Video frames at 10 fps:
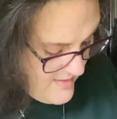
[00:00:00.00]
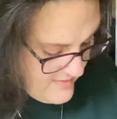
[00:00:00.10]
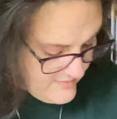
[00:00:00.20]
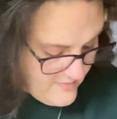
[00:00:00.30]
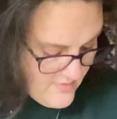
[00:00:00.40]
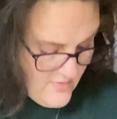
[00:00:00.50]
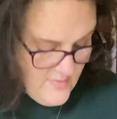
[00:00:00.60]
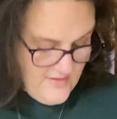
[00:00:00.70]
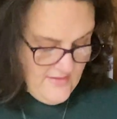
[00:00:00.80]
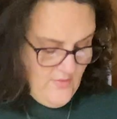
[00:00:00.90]
So
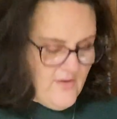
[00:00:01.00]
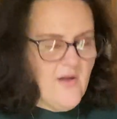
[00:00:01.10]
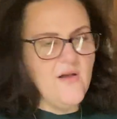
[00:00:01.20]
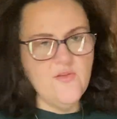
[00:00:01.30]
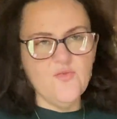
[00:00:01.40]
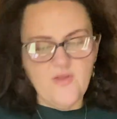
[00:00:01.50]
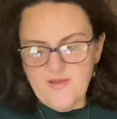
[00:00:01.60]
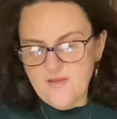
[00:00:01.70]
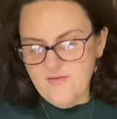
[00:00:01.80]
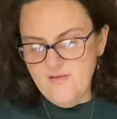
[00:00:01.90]
it only calls for
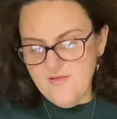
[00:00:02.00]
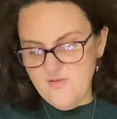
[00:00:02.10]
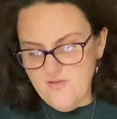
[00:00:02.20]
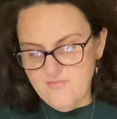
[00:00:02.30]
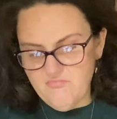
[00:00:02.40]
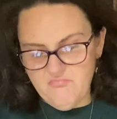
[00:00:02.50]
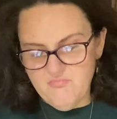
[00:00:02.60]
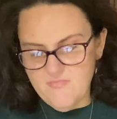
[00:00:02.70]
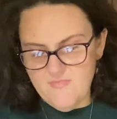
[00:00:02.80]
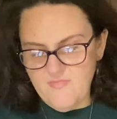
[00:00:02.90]
like
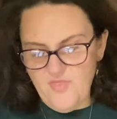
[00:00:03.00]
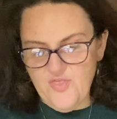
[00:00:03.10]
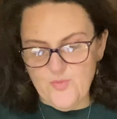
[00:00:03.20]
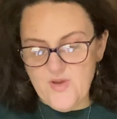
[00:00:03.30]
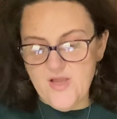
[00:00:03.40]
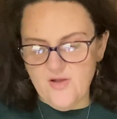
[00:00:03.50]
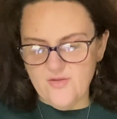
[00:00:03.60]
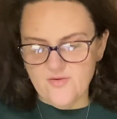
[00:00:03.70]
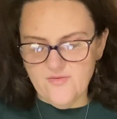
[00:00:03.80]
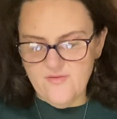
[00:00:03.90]
3
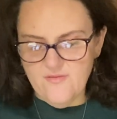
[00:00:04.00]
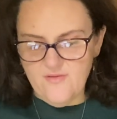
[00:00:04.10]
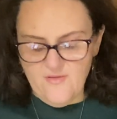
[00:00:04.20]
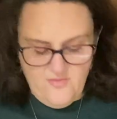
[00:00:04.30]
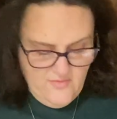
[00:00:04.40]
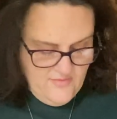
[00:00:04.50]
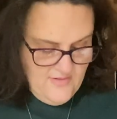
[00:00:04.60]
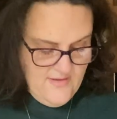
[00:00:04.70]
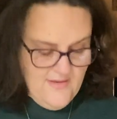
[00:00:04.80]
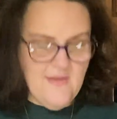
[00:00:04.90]
colors. So
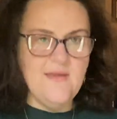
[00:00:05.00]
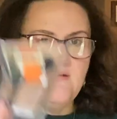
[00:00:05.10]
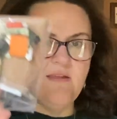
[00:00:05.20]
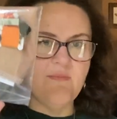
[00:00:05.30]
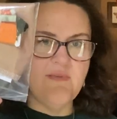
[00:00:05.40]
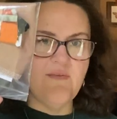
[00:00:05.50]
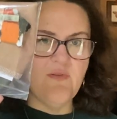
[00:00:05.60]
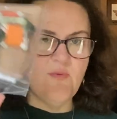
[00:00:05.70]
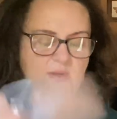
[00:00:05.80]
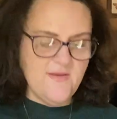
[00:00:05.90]
DMC for
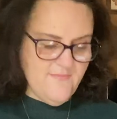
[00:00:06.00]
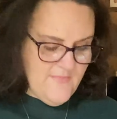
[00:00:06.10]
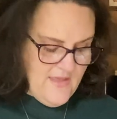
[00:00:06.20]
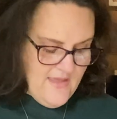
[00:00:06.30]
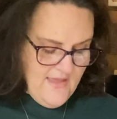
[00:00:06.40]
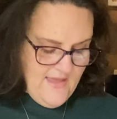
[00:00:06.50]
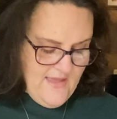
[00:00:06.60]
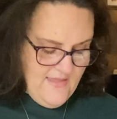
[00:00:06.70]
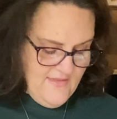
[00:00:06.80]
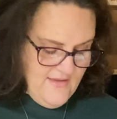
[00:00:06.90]
the win.
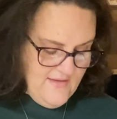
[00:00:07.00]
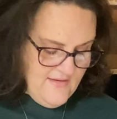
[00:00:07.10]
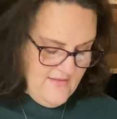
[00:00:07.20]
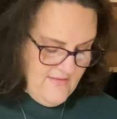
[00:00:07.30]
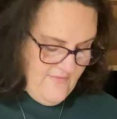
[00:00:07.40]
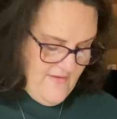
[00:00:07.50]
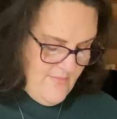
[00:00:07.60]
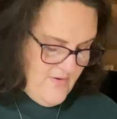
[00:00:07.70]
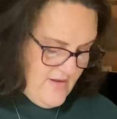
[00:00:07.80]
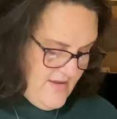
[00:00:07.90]
And then the
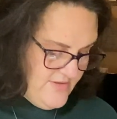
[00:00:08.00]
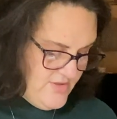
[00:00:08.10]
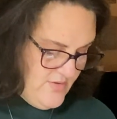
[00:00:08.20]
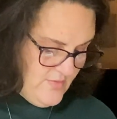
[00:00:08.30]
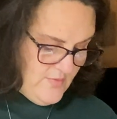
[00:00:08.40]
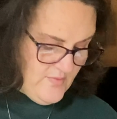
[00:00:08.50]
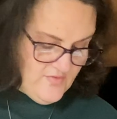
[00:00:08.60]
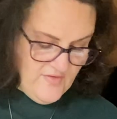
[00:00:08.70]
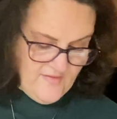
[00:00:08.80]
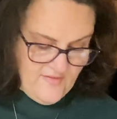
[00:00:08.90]
fabric I chose was
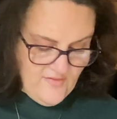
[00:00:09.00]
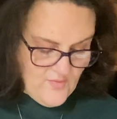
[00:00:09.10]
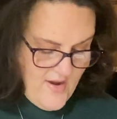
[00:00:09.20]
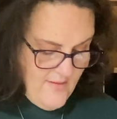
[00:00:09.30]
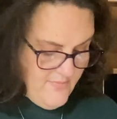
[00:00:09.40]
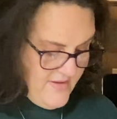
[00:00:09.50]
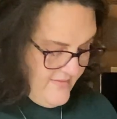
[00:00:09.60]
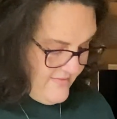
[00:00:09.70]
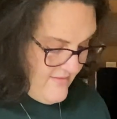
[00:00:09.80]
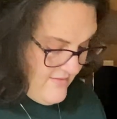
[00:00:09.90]
just a scrap
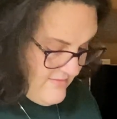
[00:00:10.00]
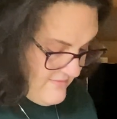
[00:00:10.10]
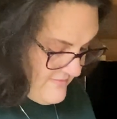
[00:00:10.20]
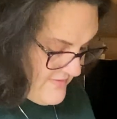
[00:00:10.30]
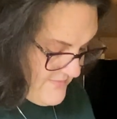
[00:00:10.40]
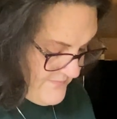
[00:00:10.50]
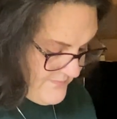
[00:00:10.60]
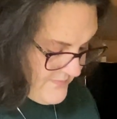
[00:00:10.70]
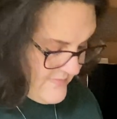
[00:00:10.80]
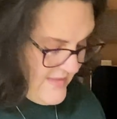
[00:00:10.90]
piece of
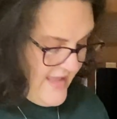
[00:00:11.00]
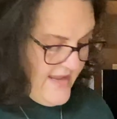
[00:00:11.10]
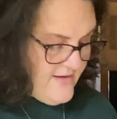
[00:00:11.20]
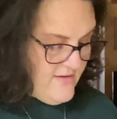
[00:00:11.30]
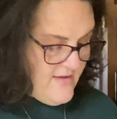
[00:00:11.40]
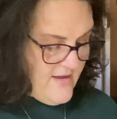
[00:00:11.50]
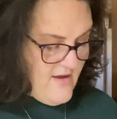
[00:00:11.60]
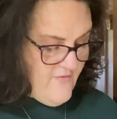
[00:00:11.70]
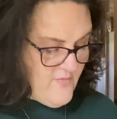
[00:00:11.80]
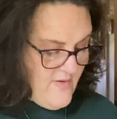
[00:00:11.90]
Ada I
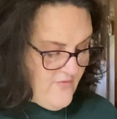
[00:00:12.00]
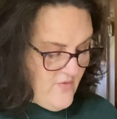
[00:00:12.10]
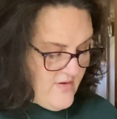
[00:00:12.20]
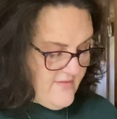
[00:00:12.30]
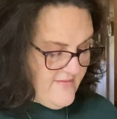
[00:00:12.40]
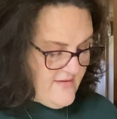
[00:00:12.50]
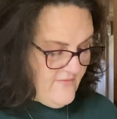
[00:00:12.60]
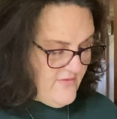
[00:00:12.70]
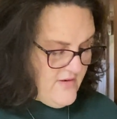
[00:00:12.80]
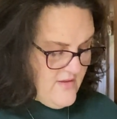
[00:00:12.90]
got from my friend
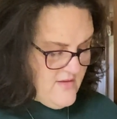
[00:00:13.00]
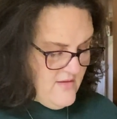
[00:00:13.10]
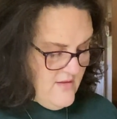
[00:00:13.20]
Stephanie.